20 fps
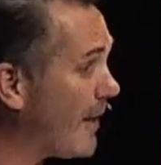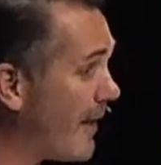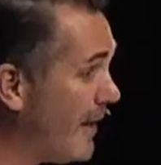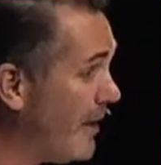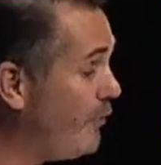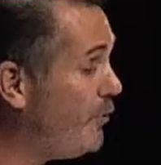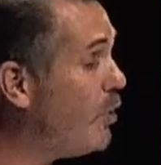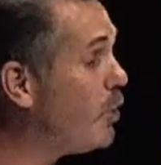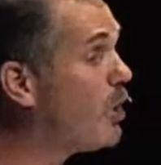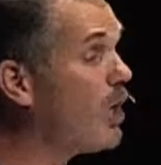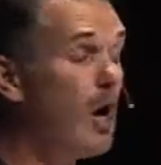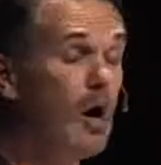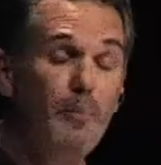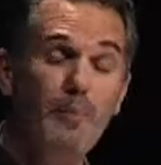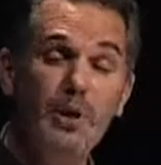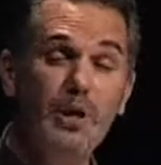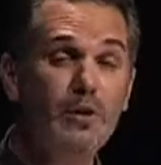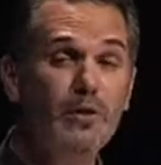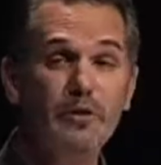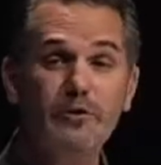And if you come
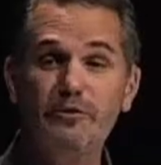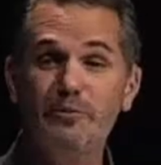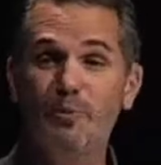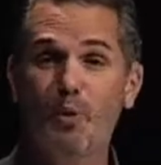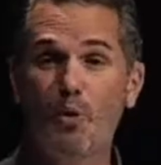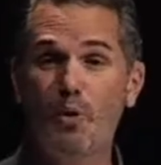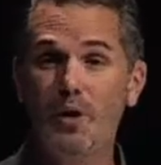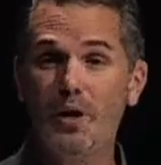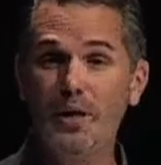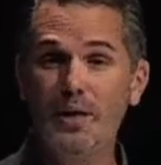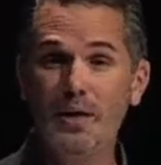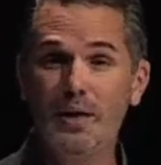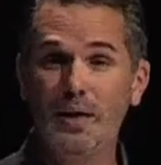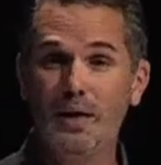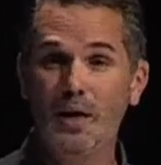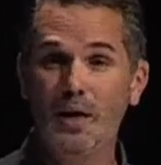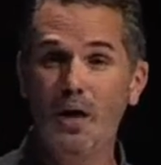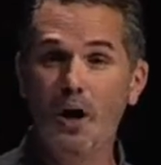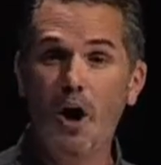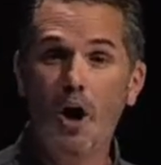here this morning,
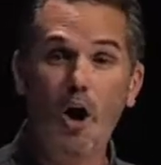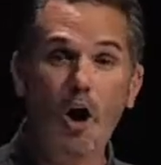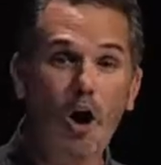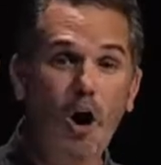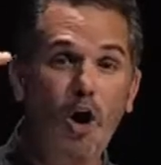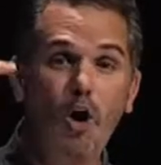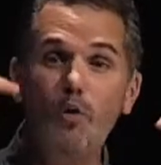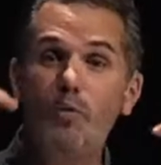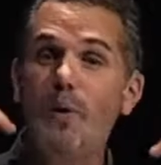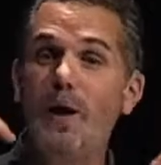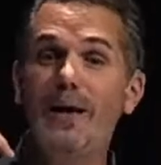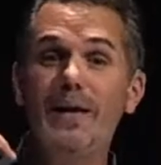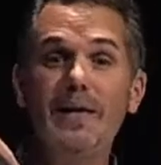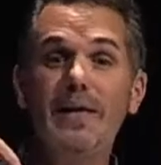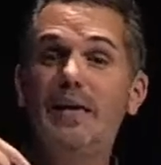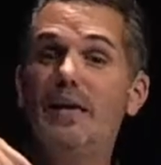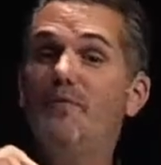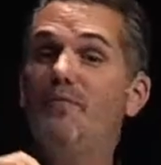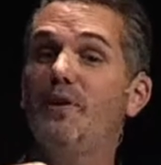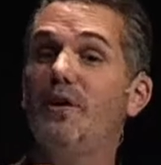already
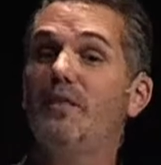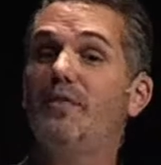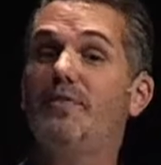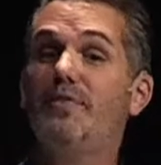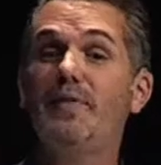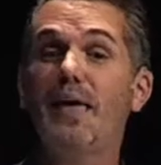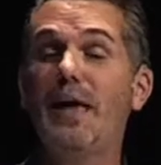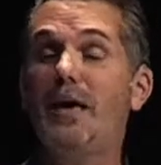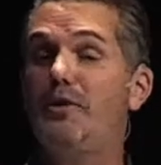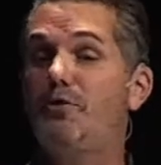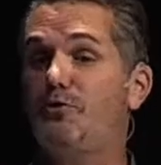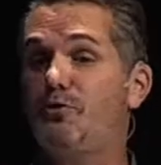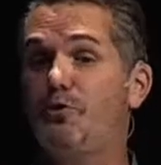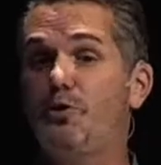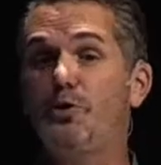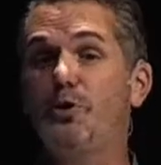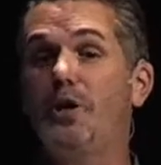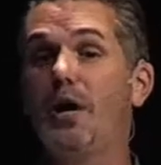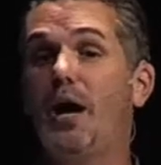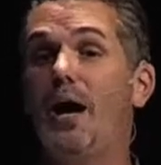giving thanks
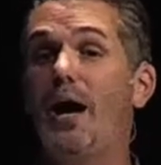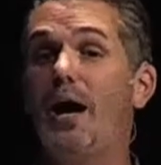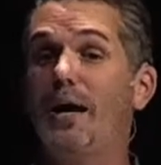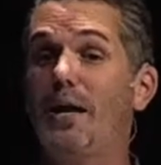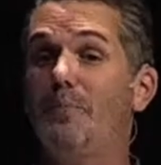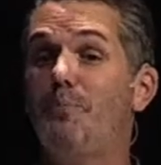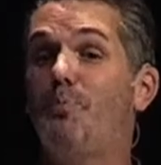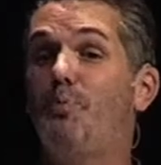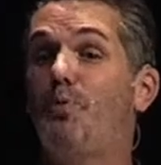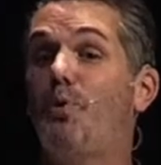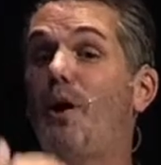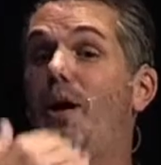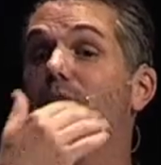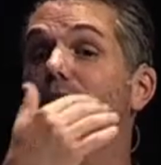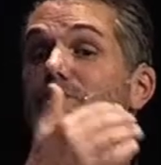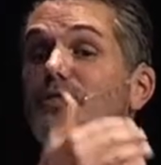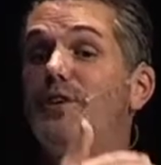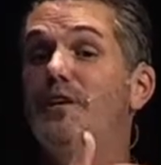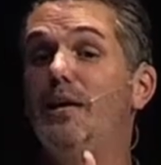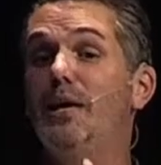to God and
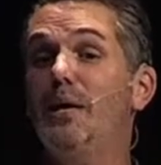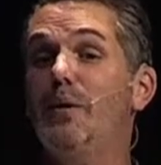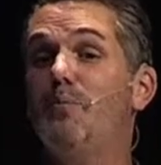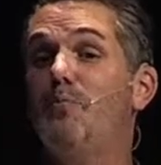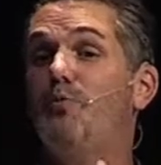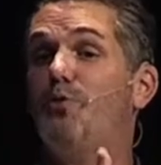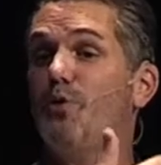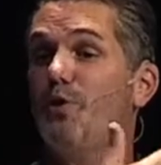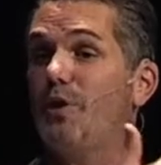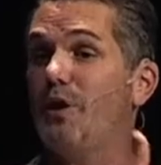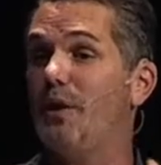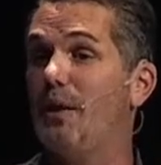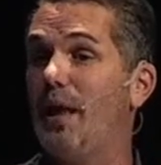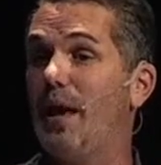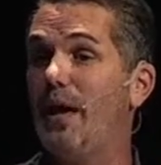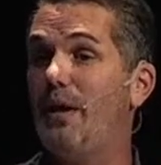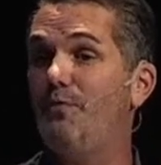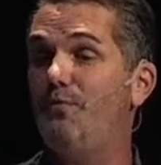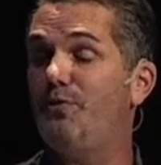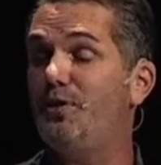praising Him for the
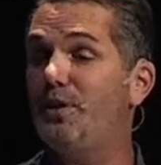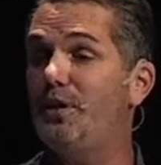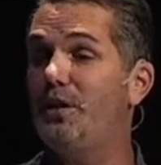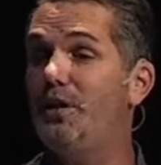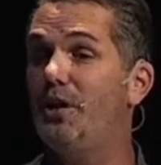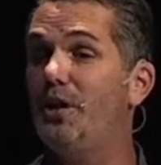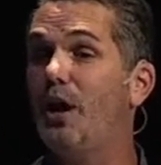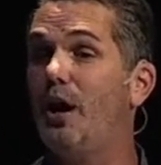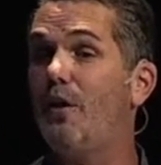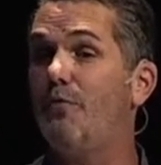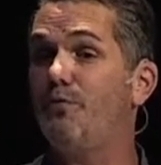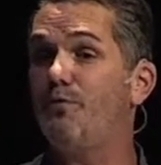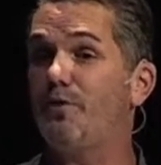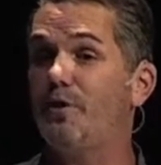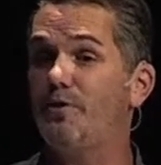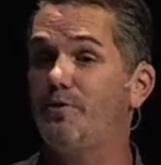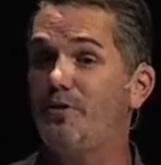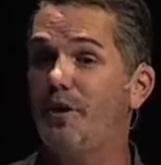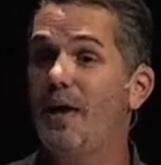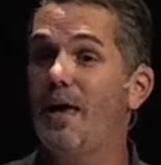life that He
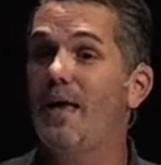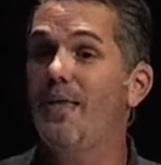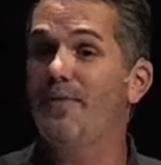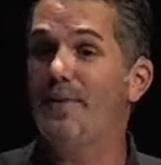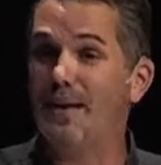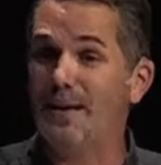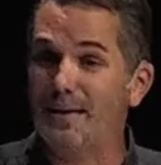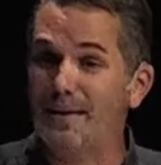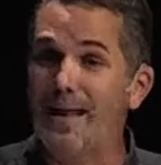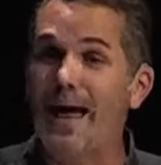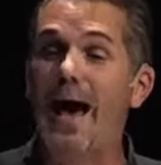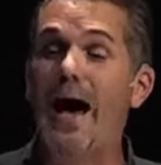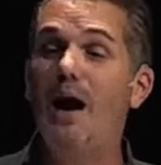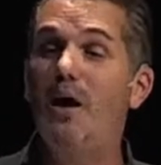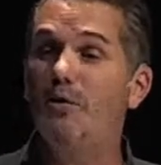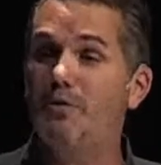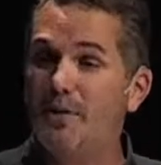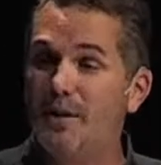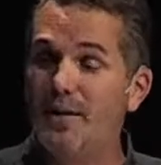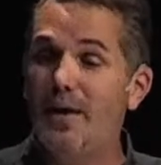offers, then
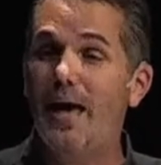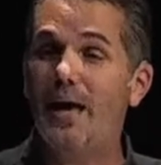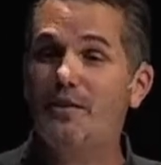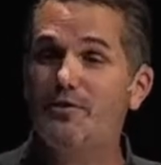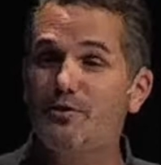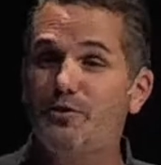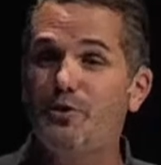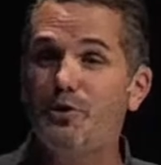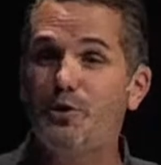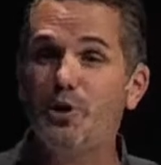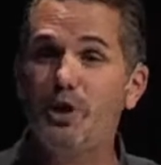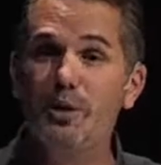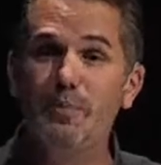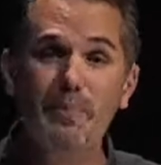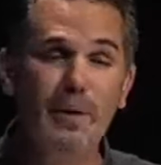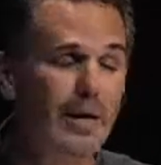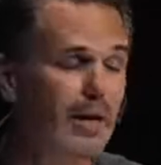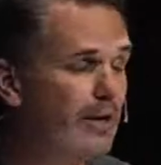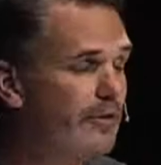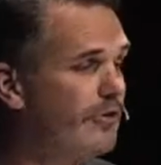allow the next 30
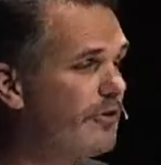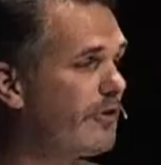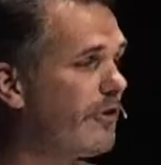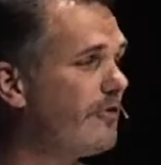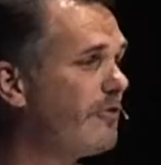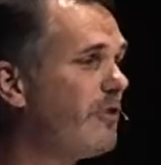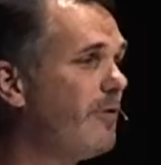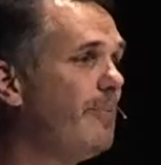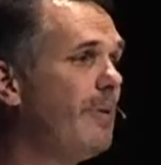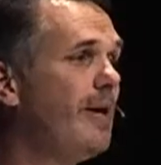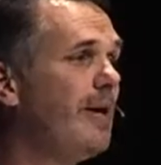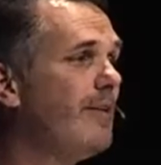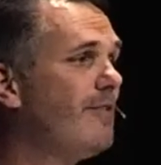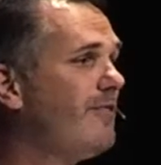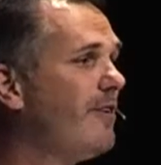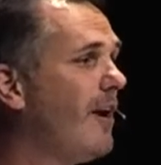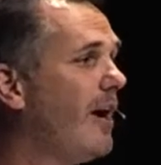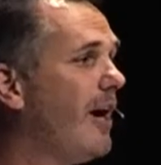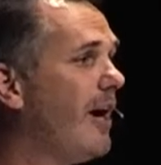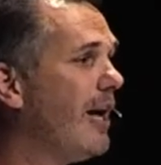minutes just to be a
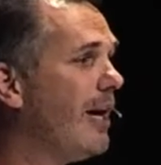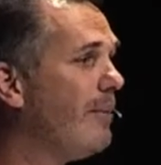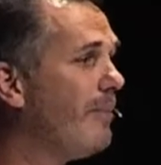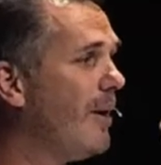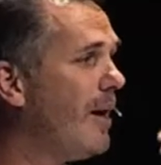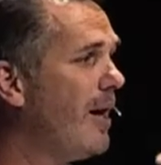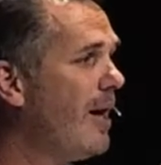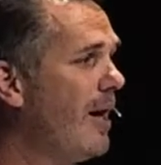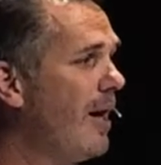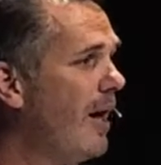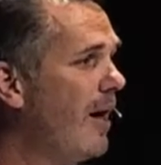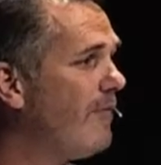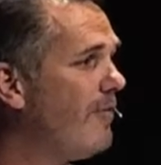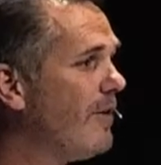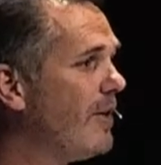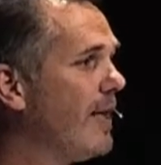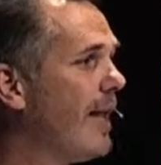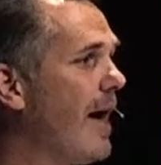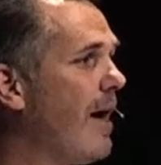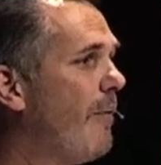time of
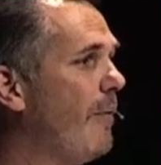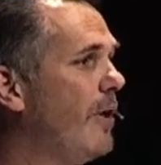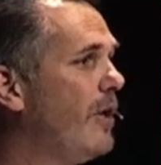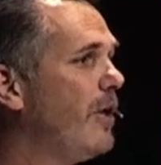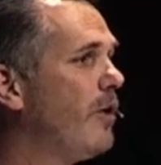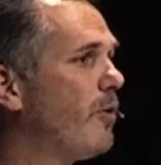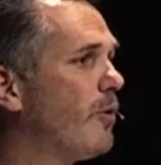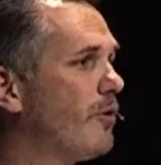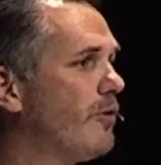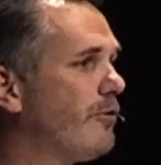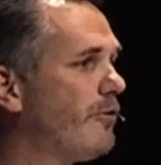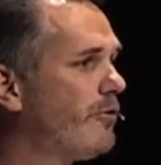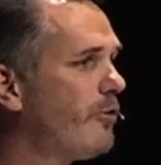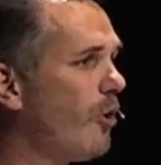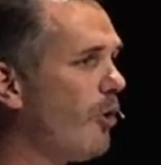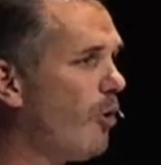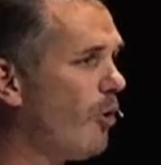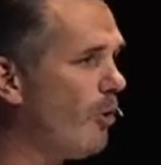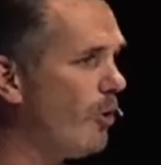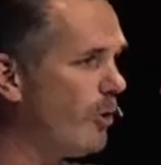allowing your
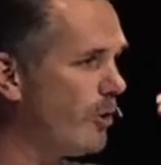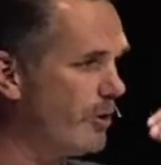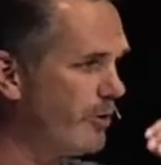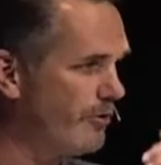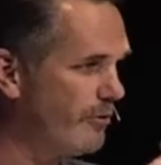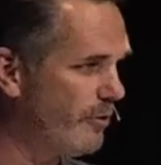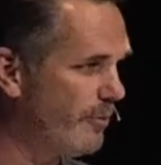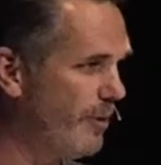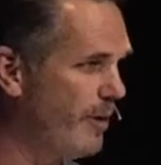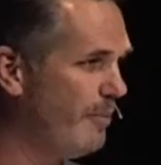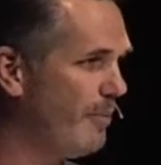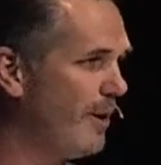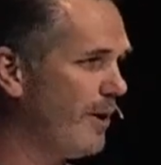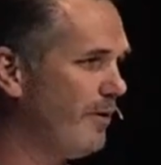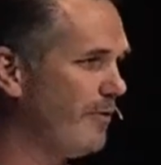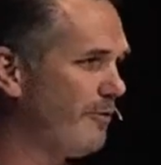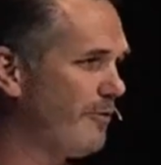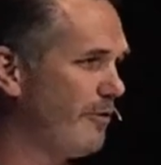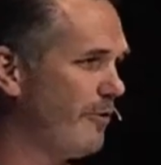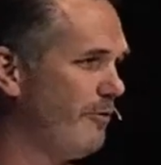soul to be
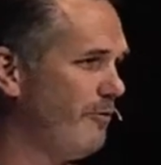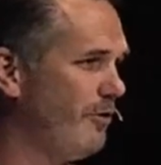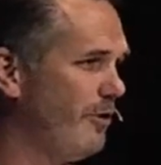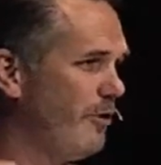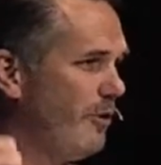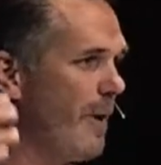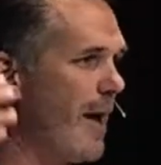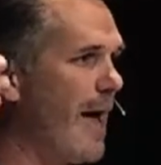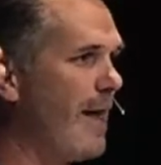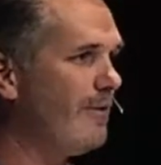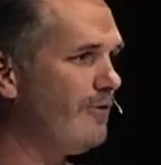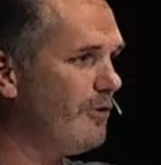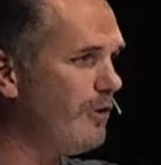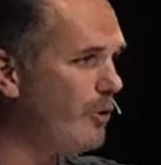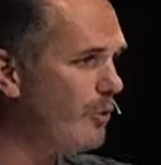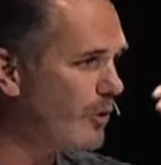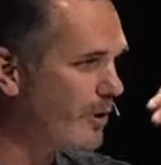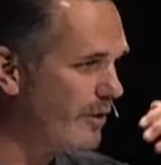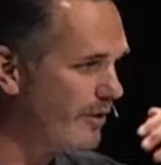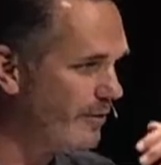ministered to as
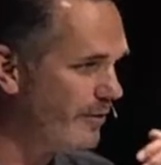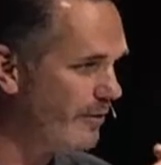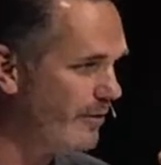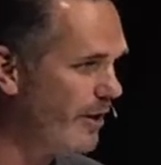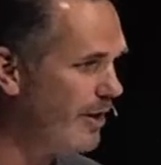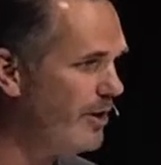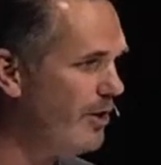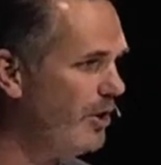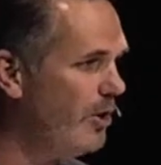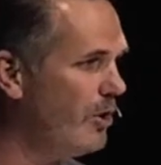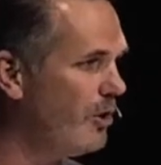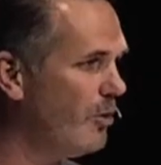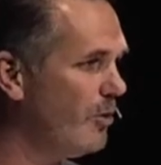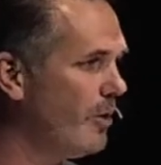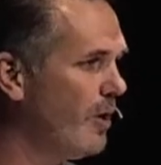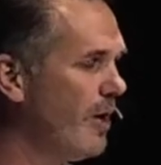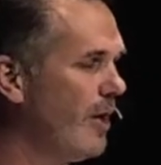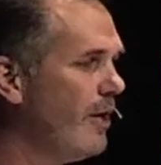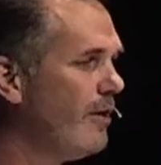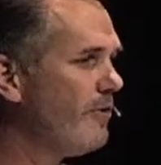you continue
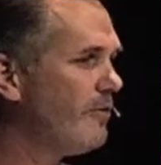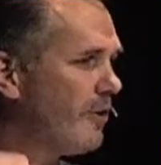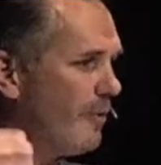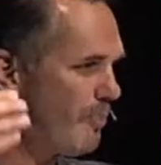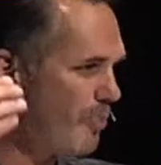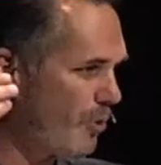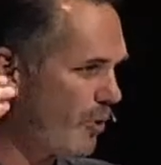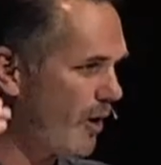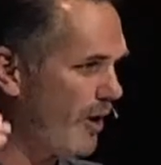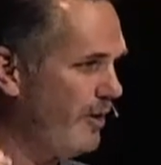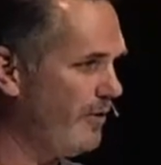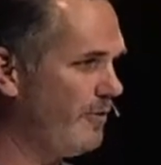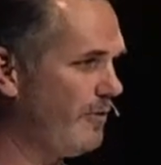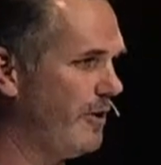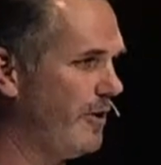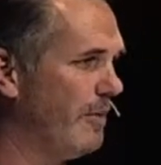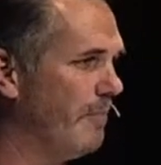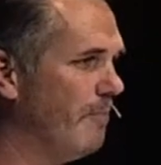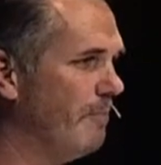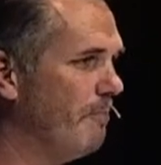to praise
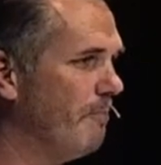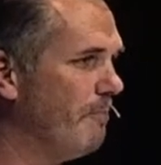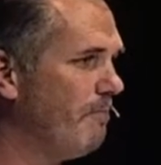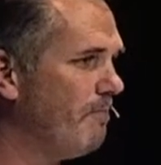Him.